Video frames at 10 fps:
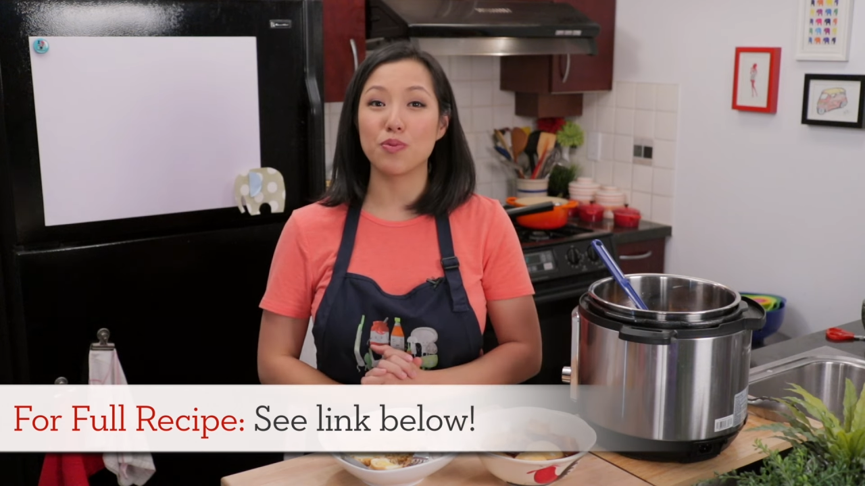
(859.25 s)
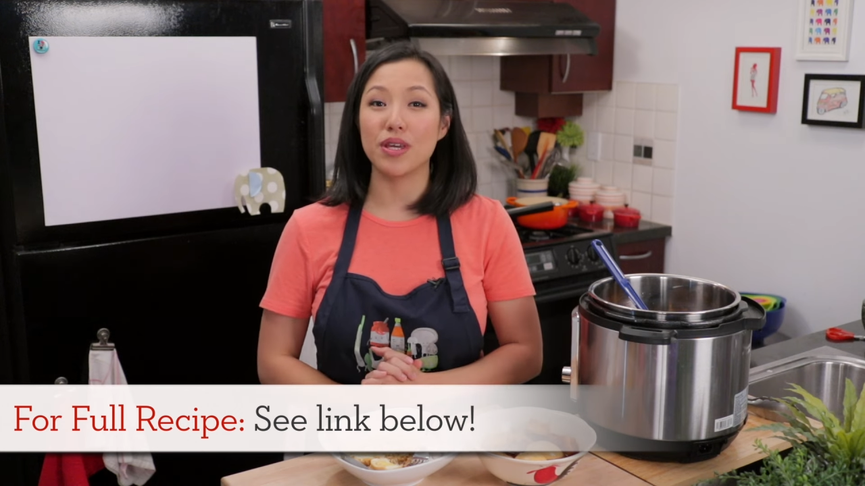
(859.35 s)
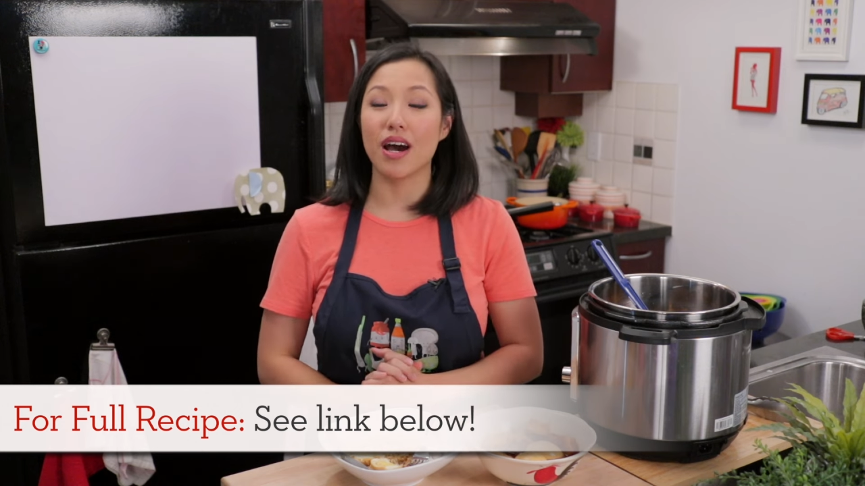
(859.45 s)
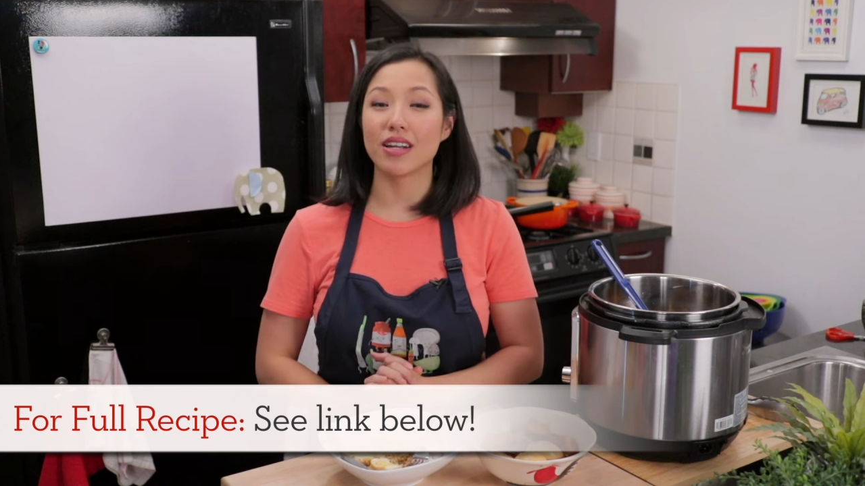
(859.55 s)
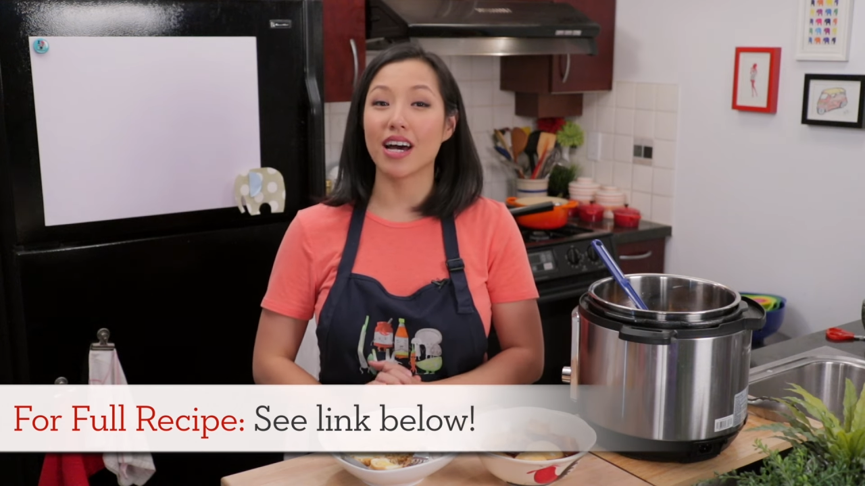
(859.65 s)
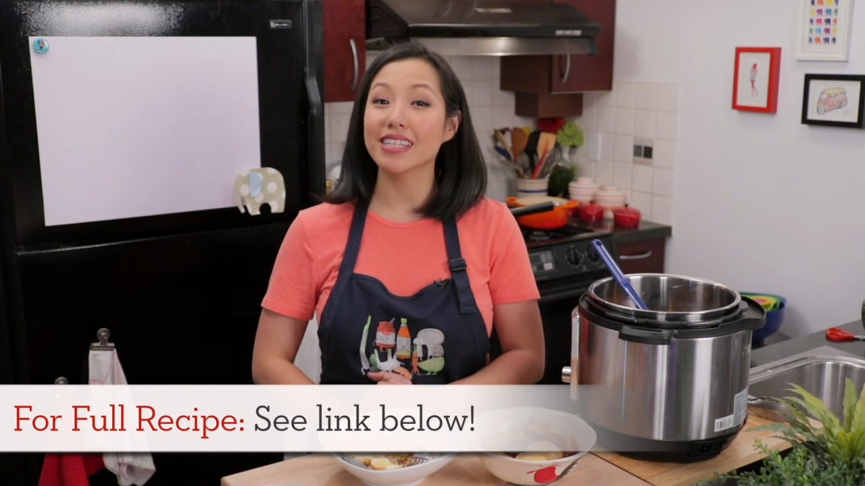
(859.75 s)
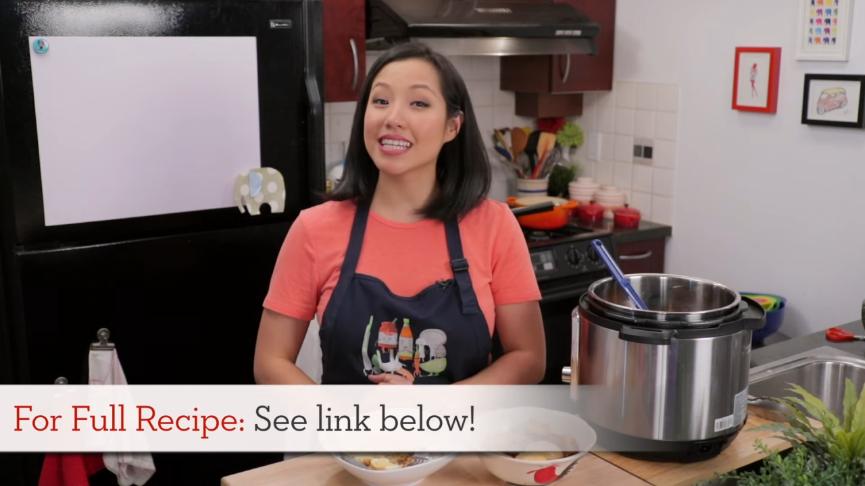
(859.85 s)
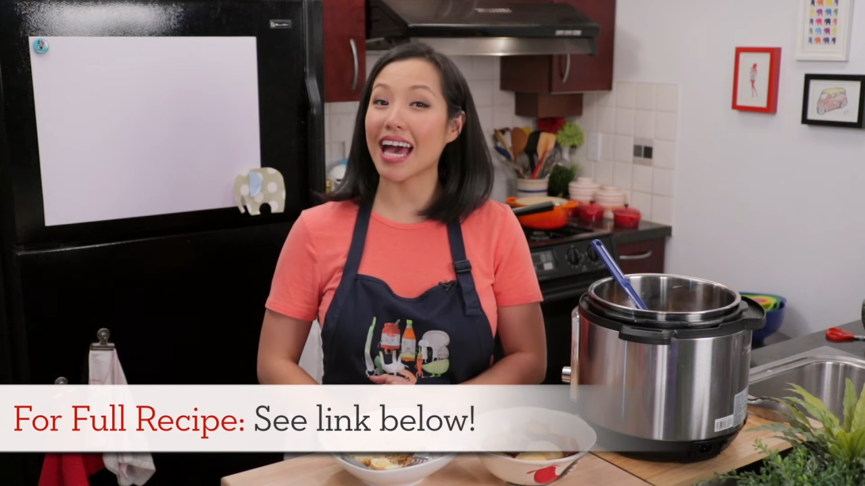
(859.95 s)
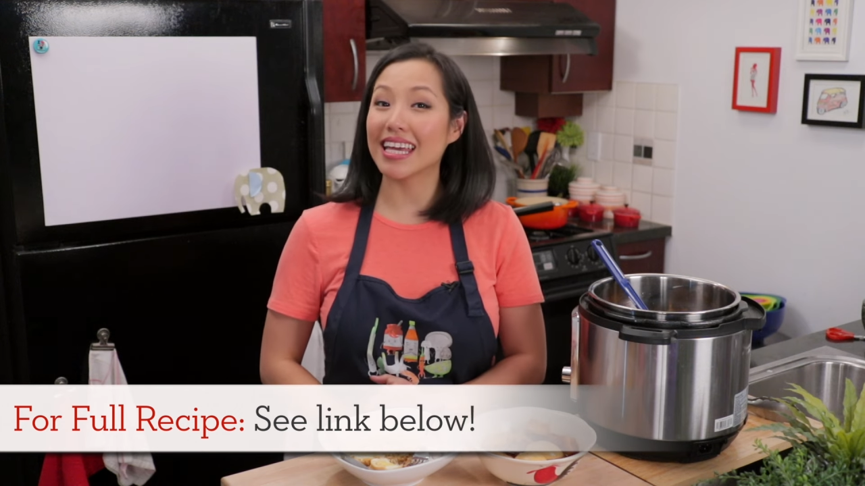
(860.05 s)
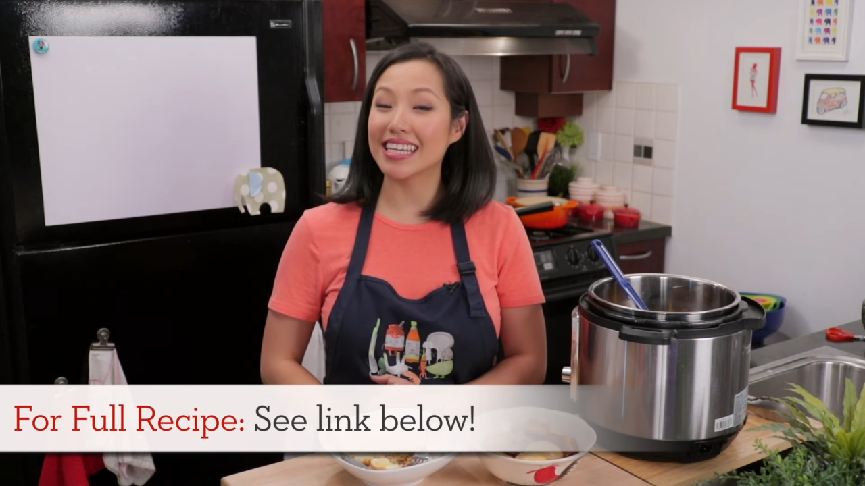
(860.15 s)
will be on
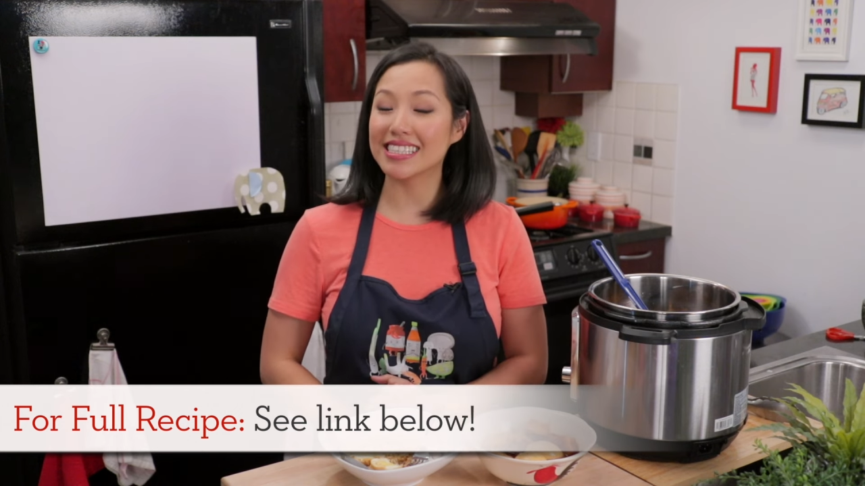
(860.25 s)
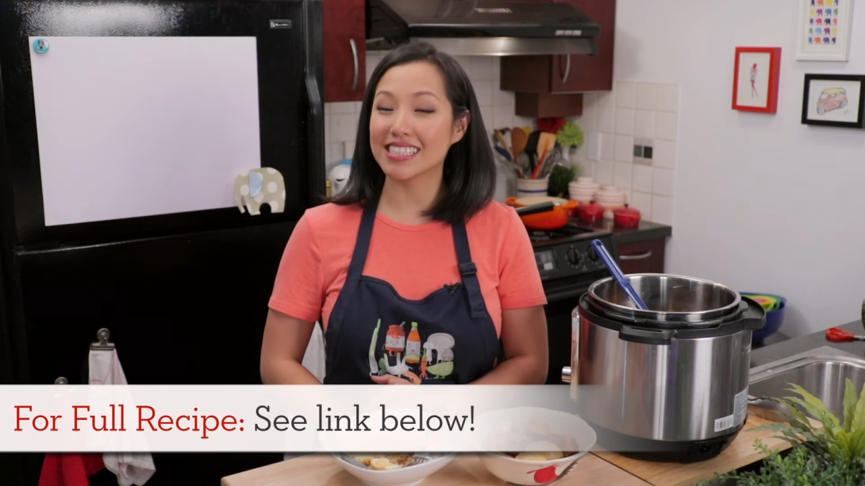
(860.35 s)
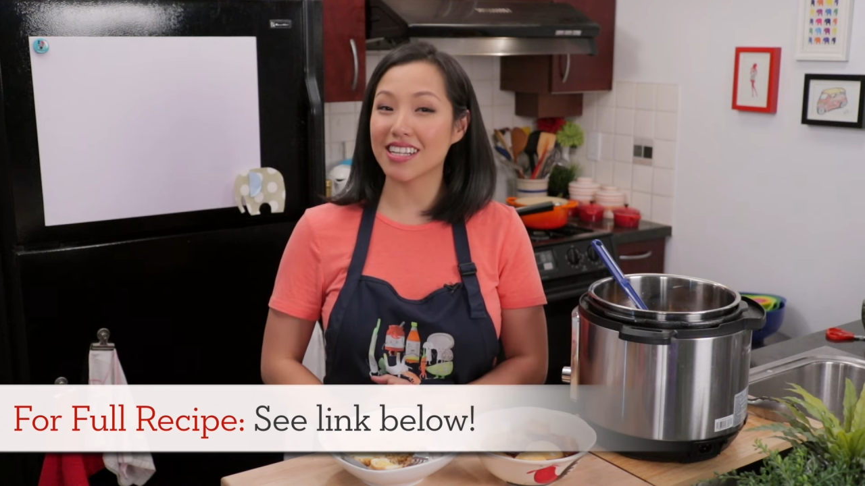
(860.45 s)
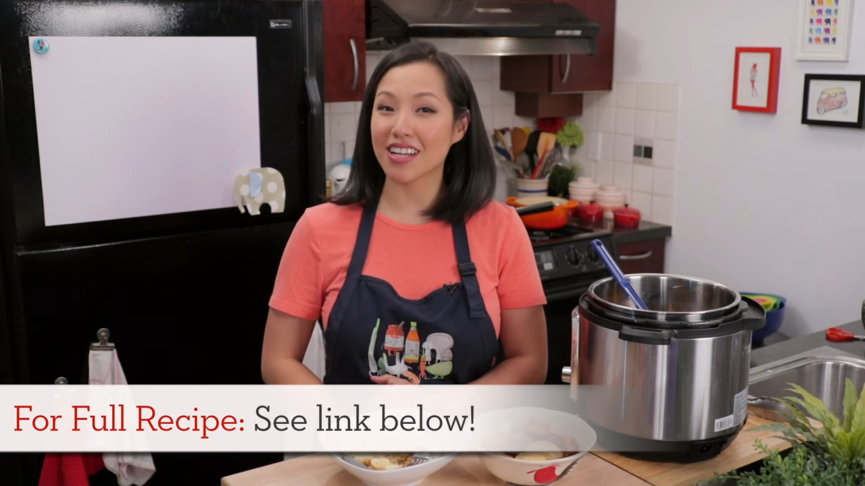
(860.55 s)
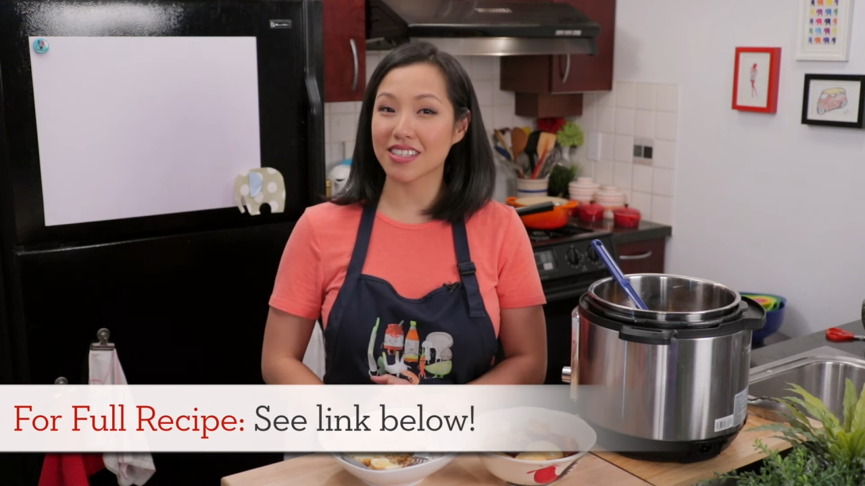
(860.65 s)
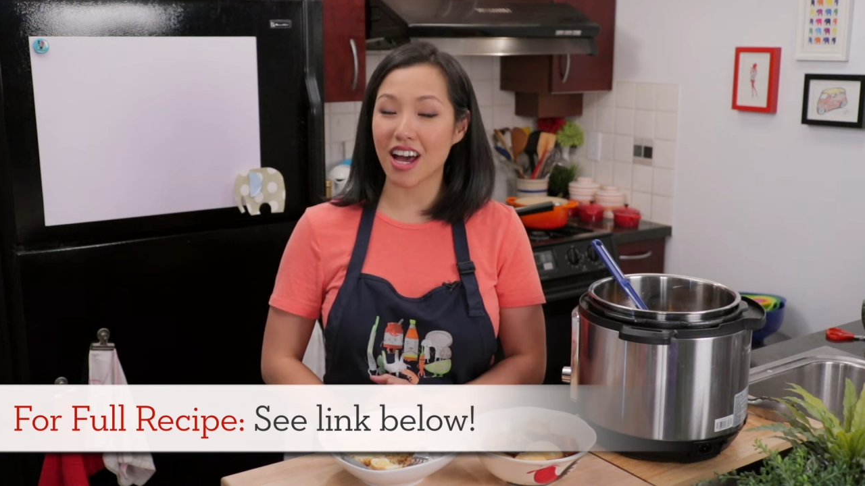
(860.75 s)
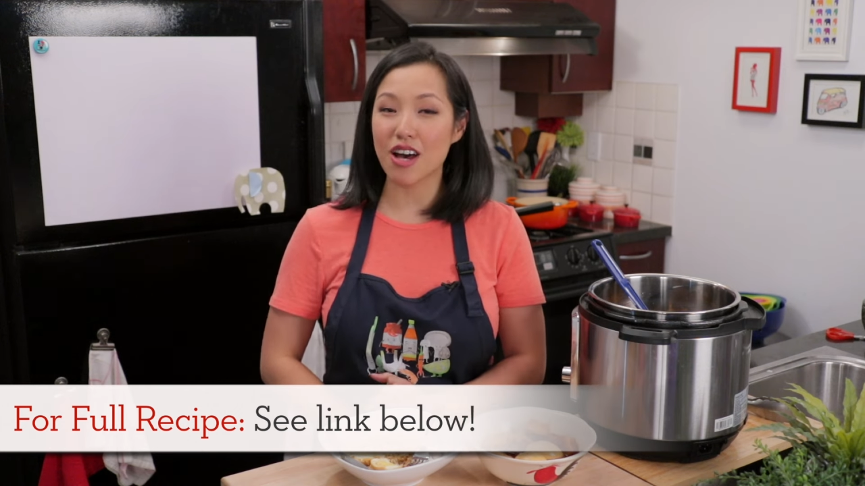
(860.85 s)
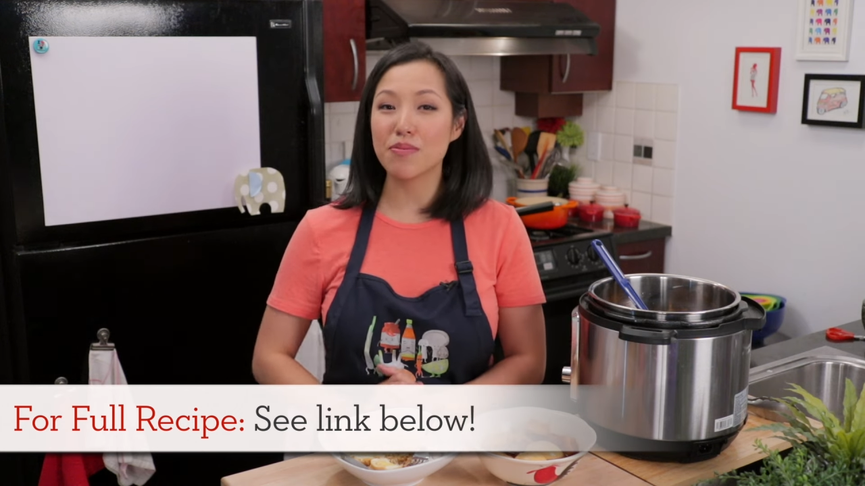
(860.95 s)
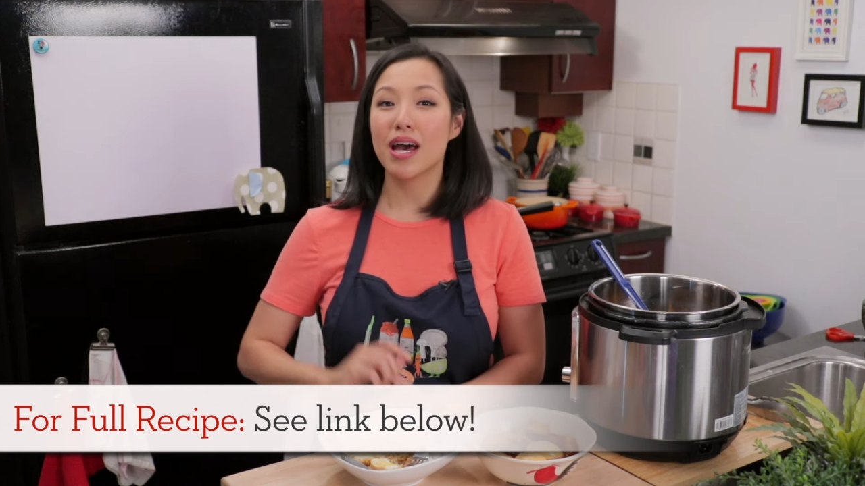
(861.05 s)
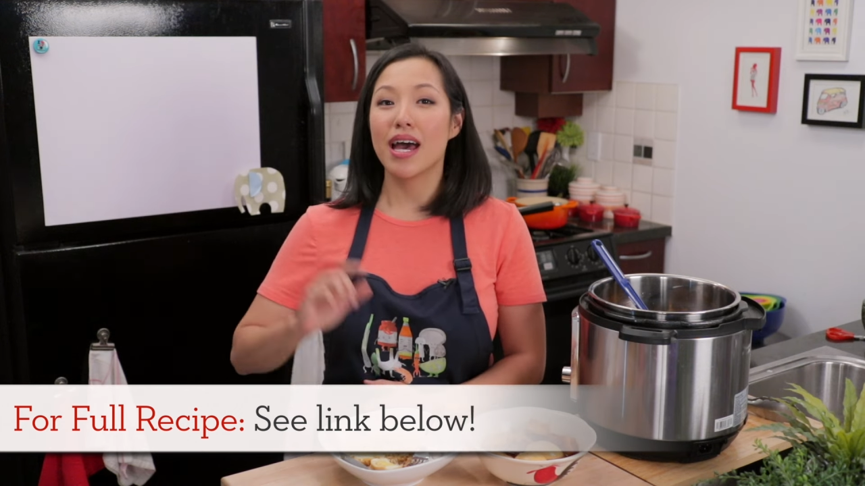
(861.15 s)

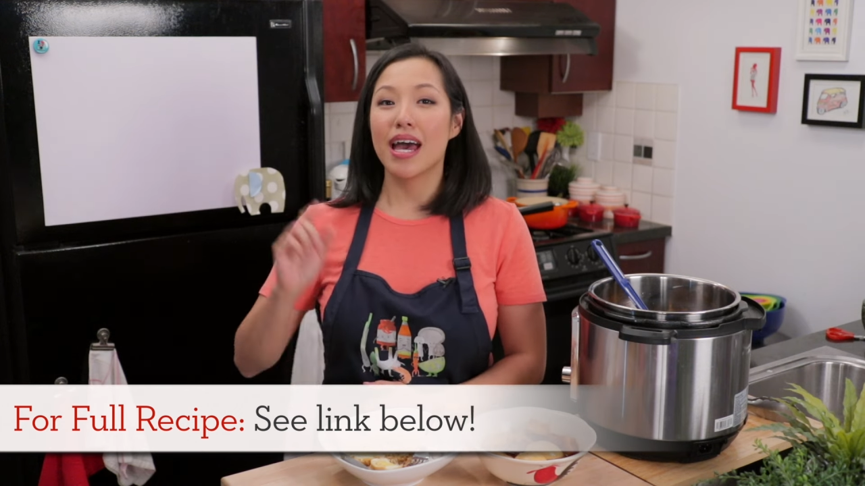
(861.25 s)
hotthaikitchen.com.